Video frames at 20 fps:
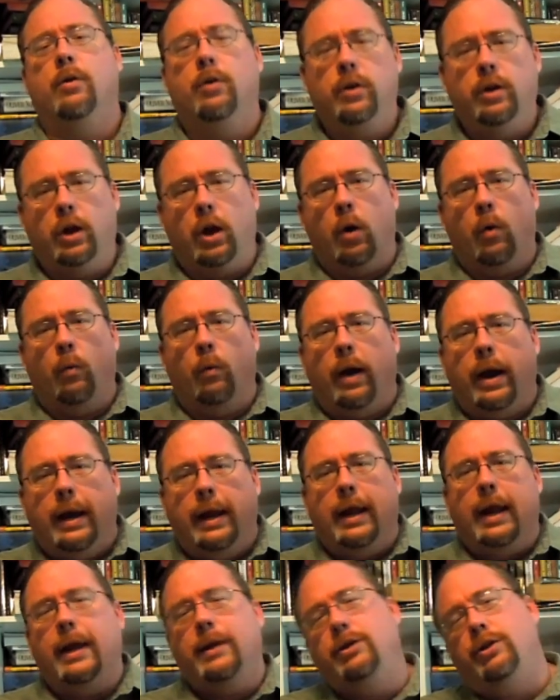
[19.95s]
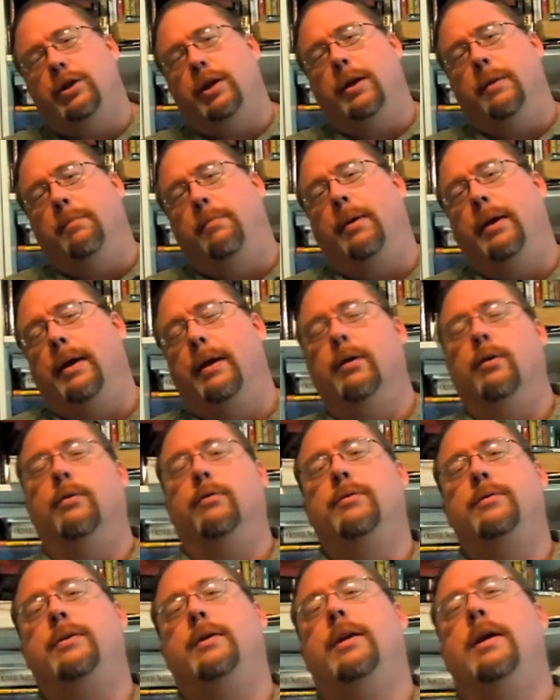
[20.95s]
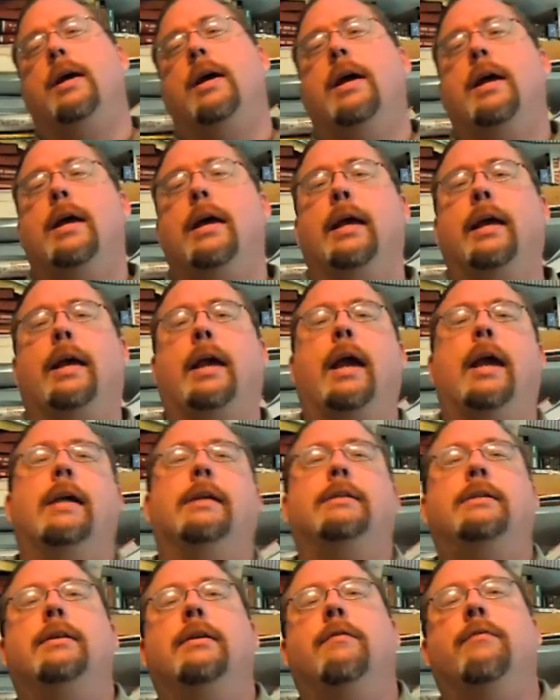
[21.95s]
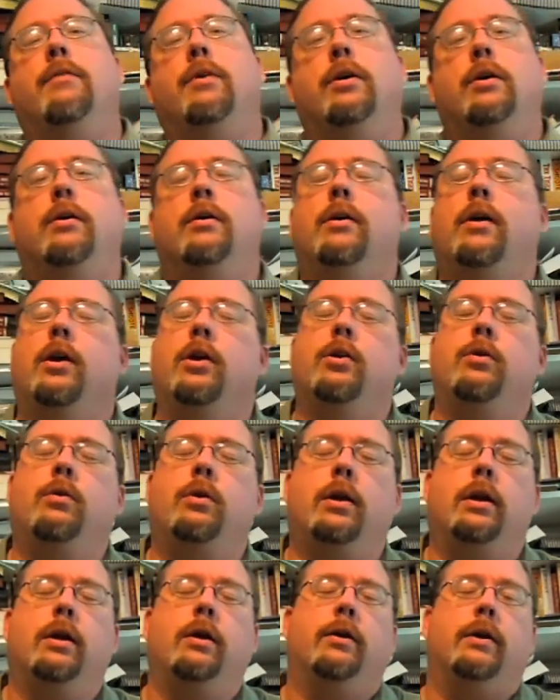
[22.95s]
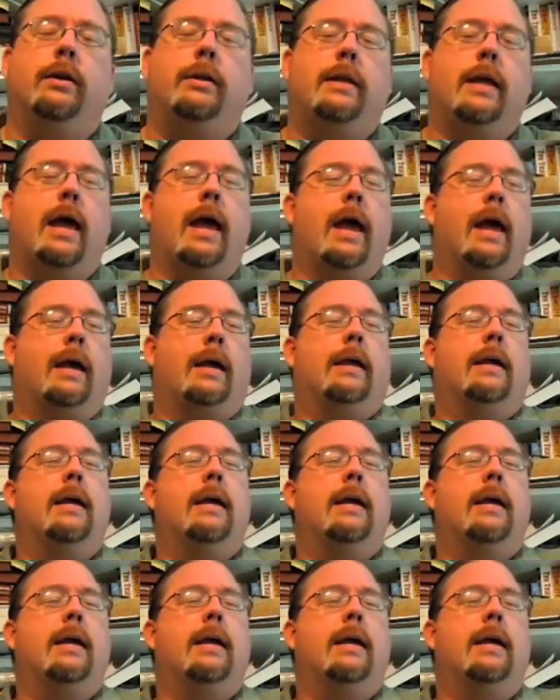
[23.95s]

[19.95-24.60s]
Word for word: you know, radiation pills in case of a, a nuclear attack.